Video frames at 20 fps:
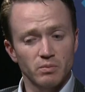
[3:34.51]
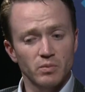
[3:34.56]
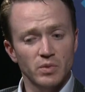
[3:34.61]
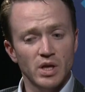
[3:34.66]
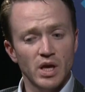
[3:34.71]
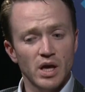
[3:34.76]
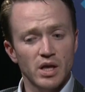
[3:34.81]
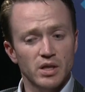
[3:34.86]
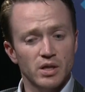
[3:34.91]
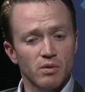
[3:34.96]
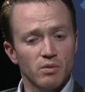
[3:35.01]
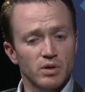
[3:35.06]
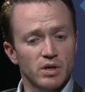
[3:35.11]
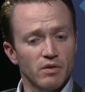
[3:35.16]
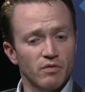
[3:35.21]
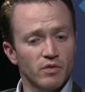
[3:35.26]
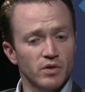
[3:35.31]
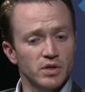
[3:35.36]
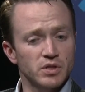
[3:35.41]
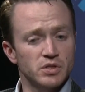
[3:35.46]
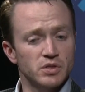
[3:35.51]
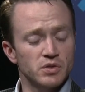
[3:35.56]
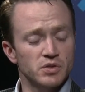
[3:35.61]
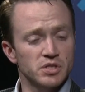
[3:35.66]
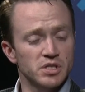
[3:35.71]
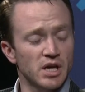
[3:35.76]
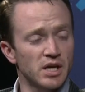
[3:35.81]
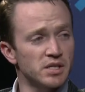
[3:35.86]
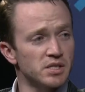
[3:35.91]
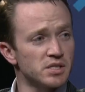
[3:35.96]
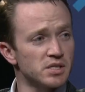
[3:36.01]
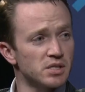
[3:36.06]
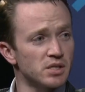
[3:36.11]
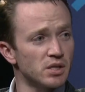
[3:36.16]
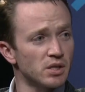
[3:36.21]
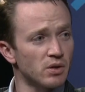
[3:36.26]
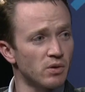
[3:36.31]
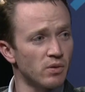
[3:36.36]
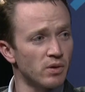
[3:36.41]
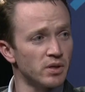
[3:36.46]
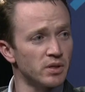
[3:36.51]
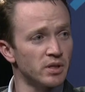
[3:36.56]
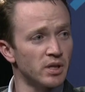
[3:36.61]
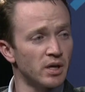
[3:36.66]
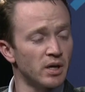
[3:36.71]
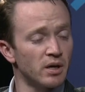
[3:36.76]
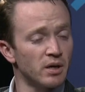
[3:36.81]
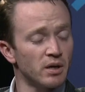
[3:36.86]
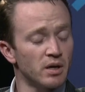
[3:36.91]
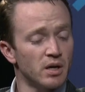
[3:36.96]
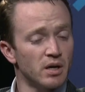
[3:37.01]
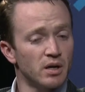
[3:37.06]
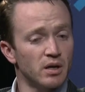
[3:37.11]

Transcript: Yeah, there were definitely two sides to the coin there.